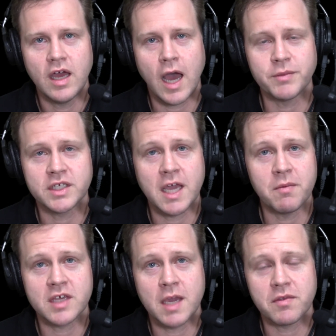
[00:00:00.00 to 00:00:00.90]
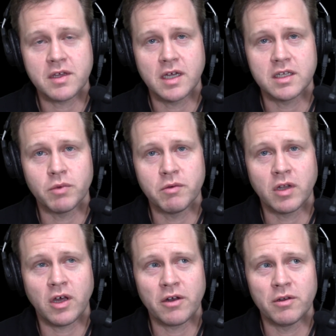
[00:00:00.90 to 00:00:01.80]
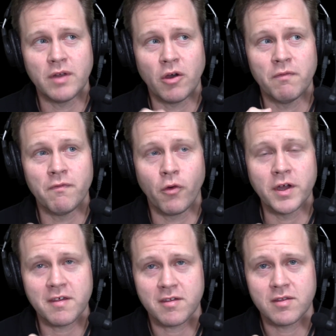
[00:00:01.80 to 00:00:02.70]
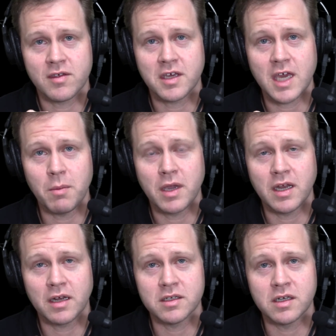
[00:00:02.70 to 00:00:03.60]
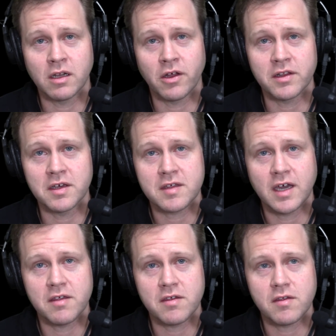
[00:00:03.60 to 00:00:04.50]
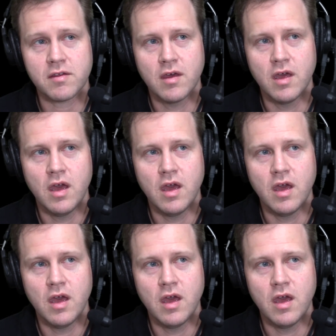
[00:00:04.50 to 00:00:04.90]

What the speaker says: to keep teams connected. We relied on voice to keep connected in a lot of these cases.